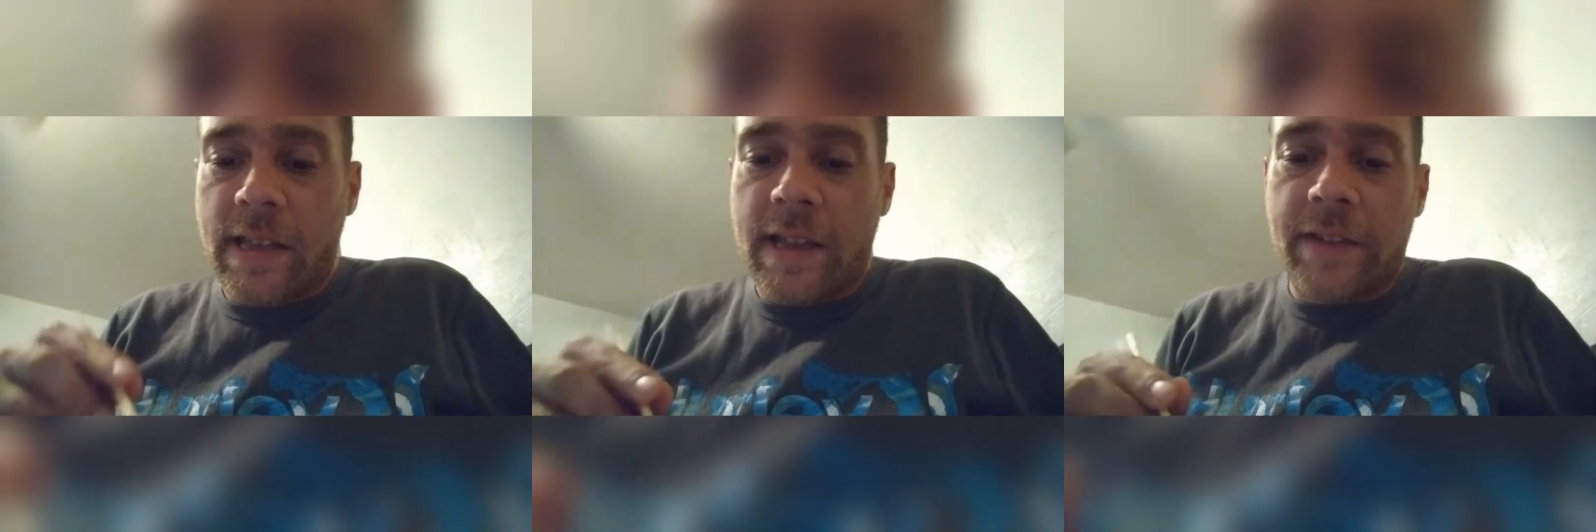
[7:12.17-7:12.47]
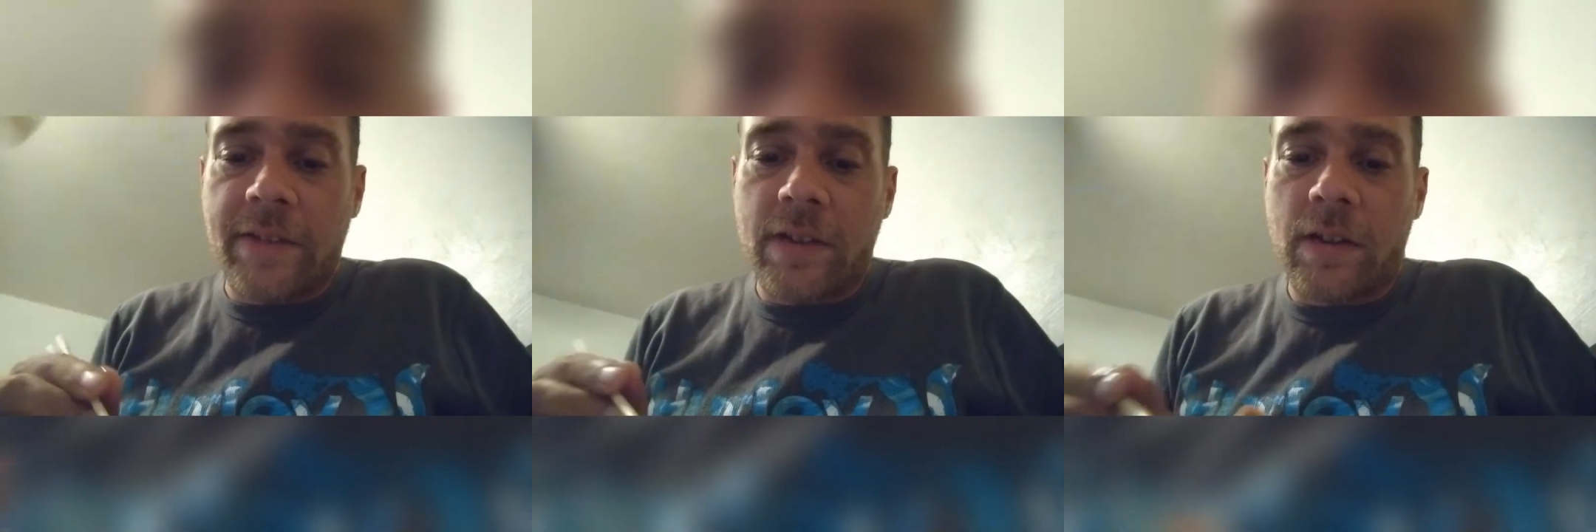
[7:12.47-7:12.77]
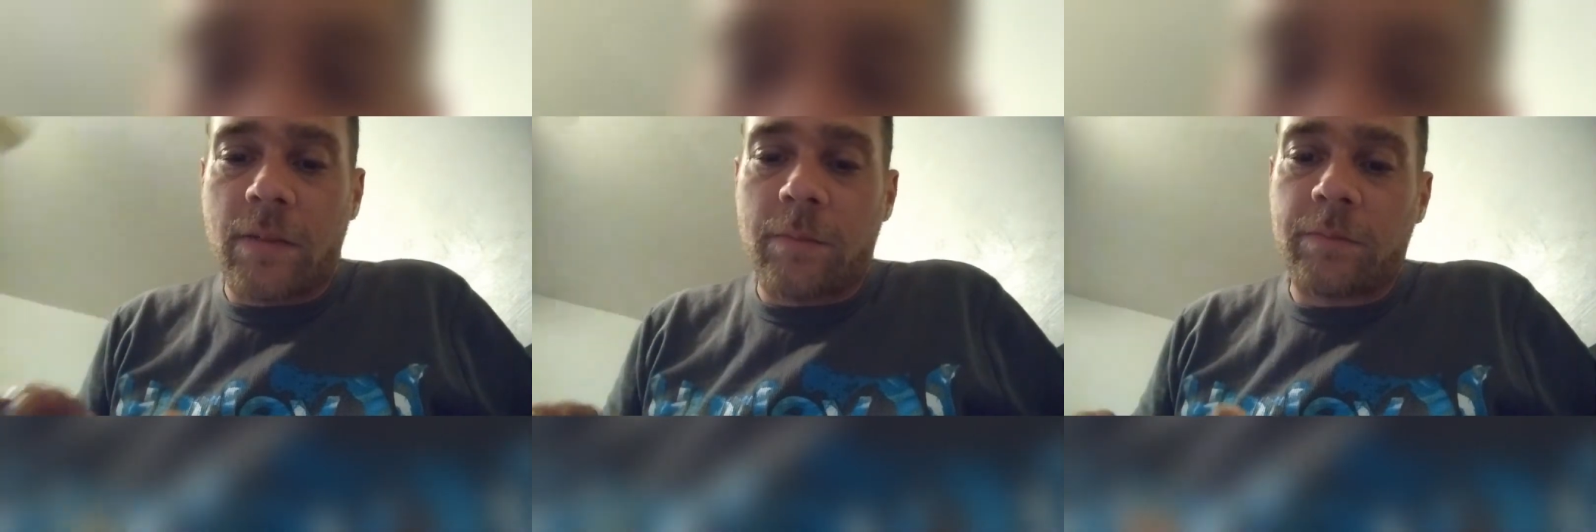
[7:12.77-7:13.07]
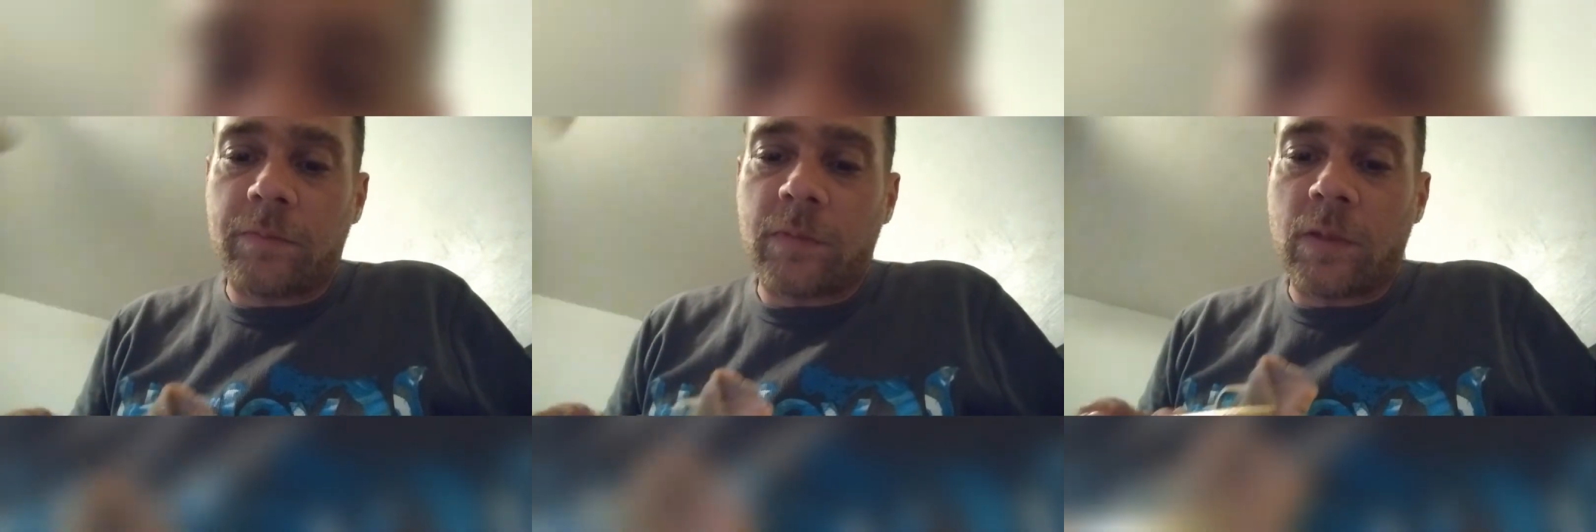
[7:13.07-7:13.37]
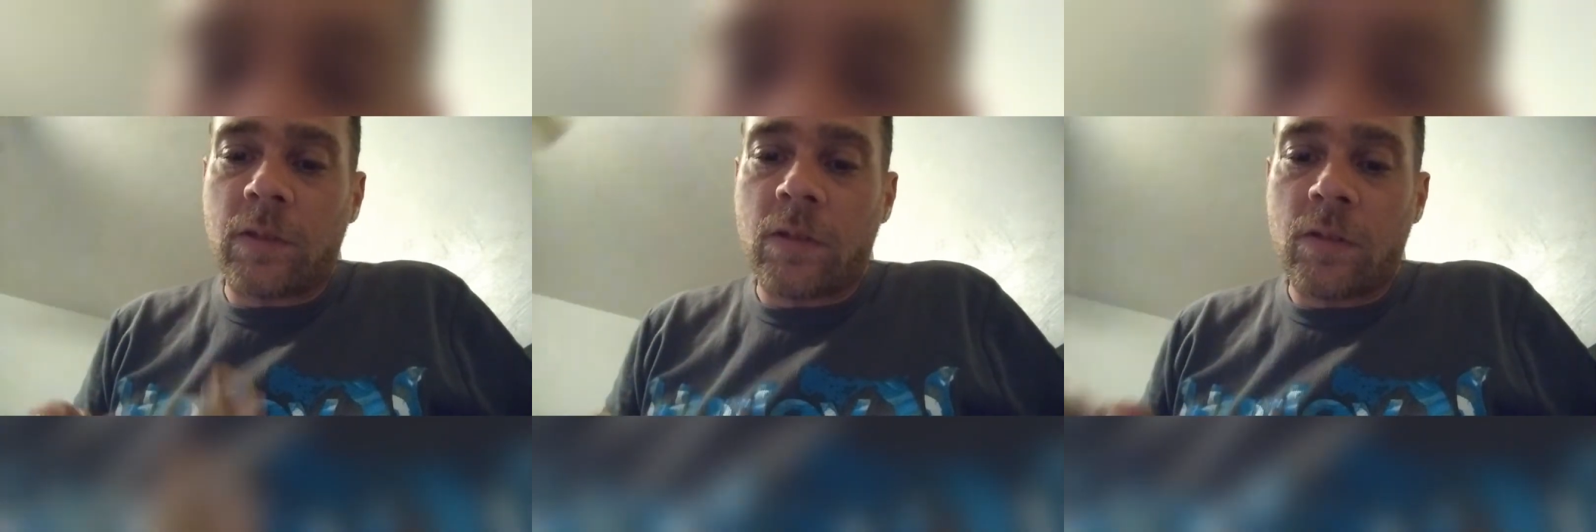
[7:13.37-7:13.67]
and
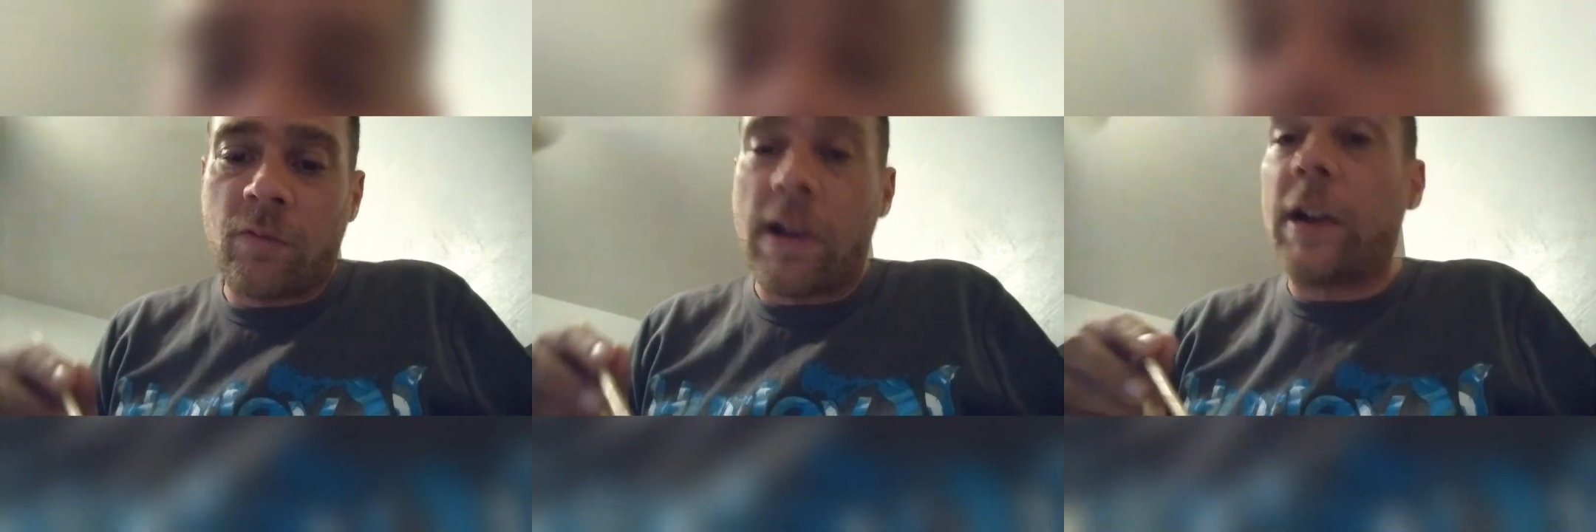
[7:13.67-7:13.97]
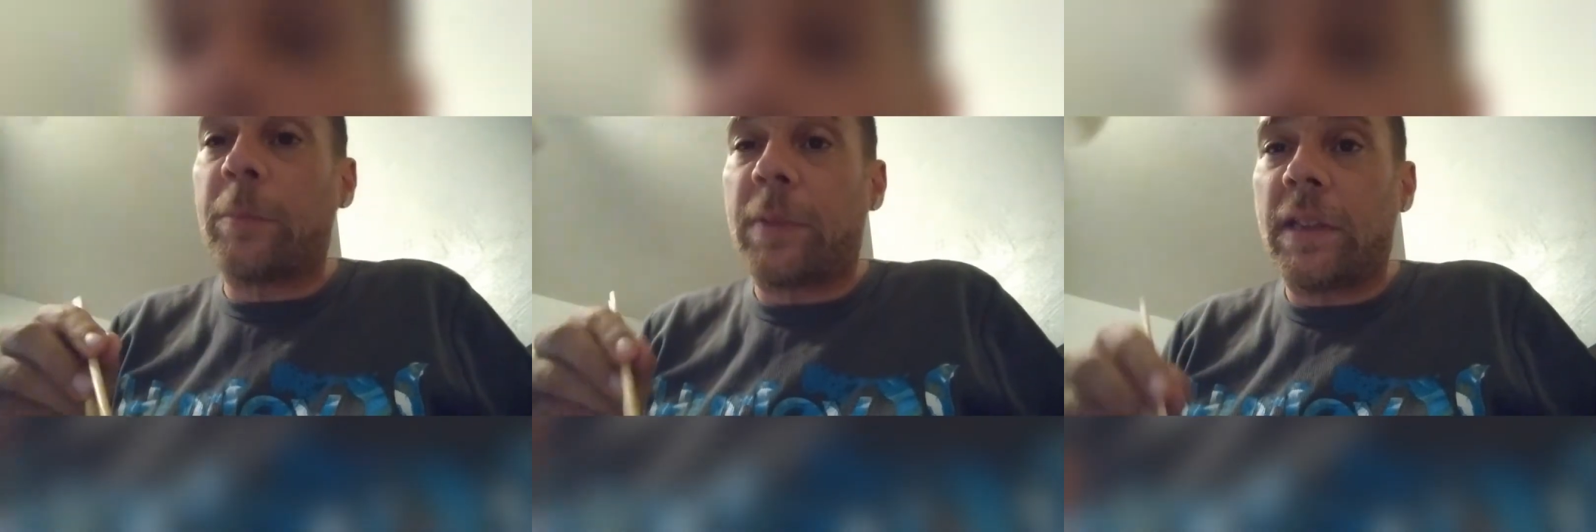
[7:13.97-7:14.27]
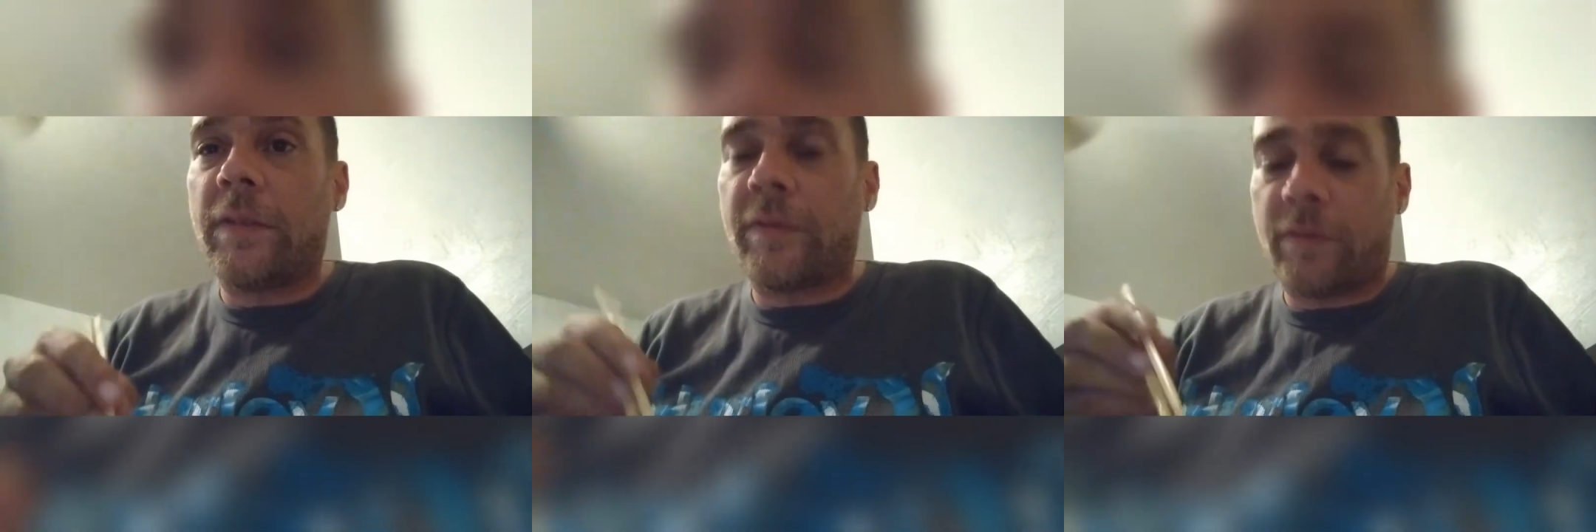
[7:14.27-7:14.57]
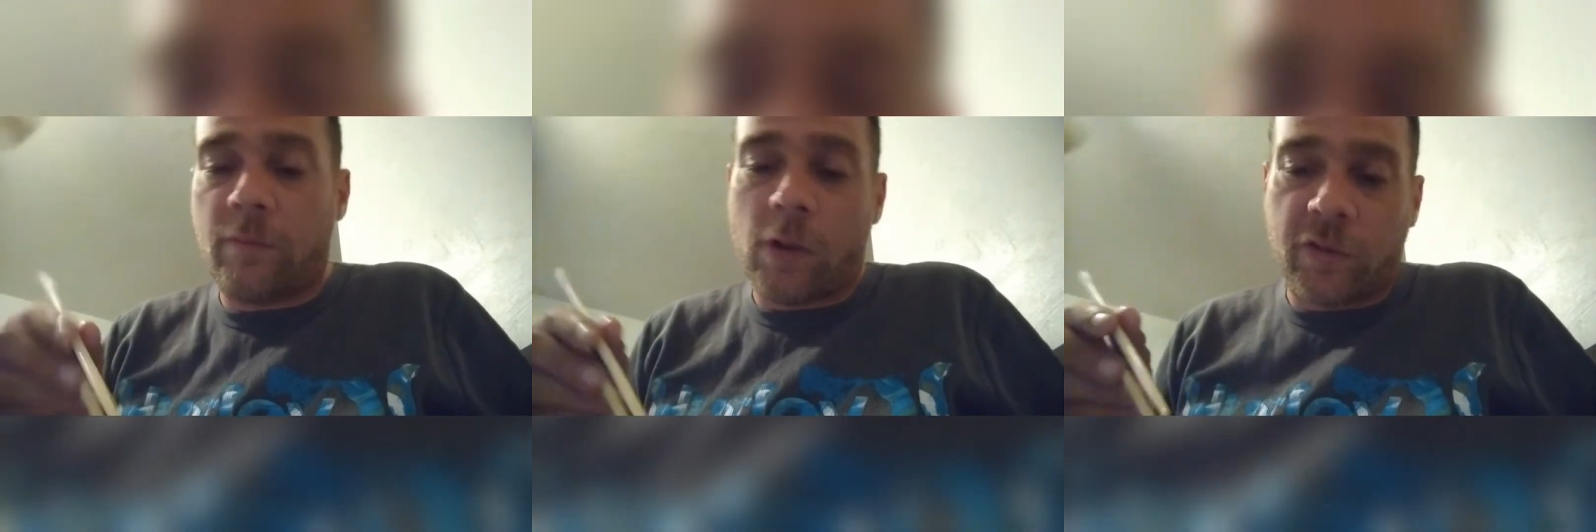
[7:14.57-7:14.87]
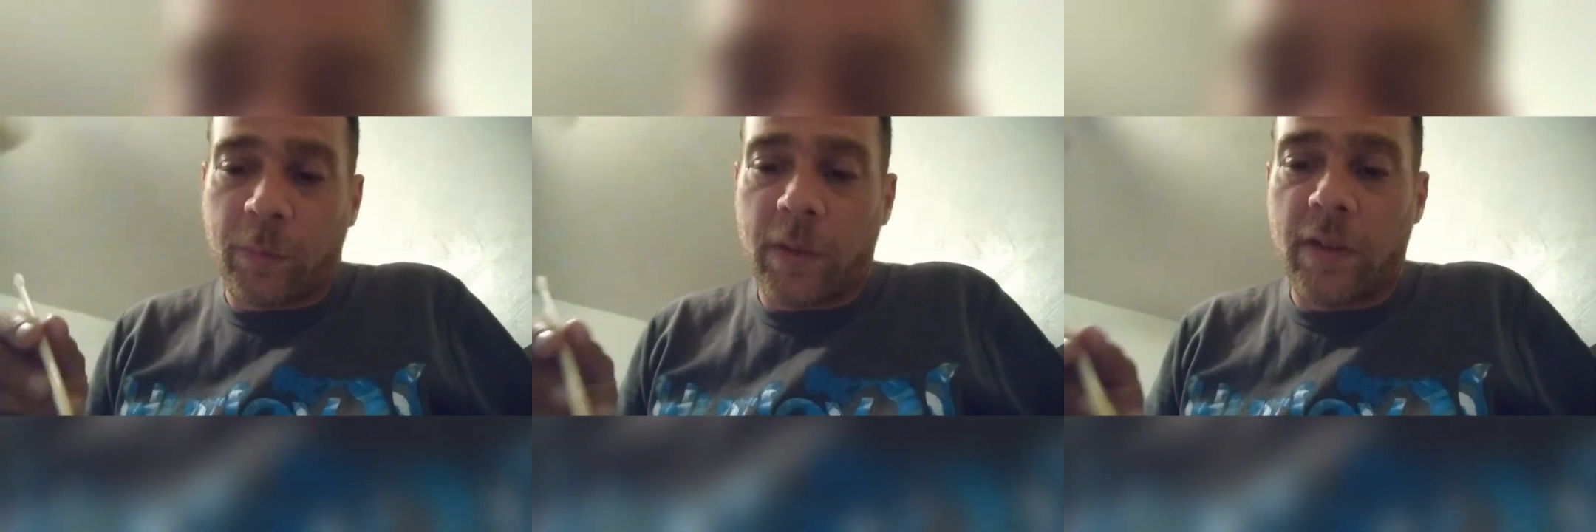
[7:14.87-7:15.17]
rare beef,
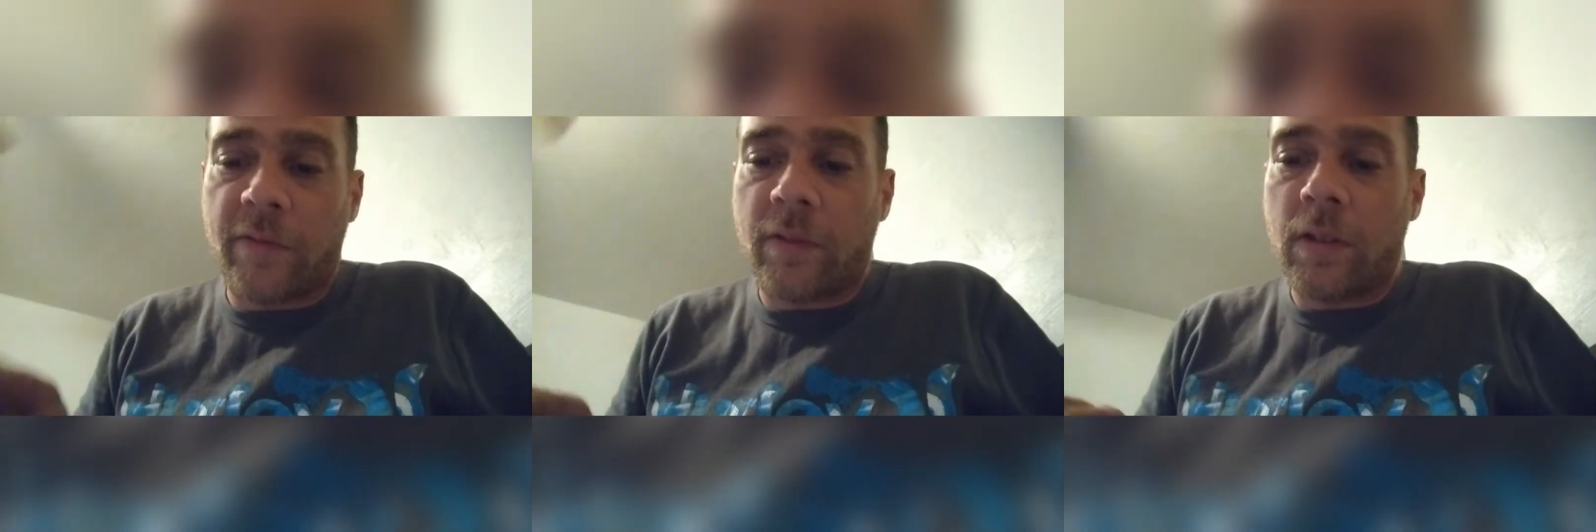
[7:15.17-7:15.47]
roast beef.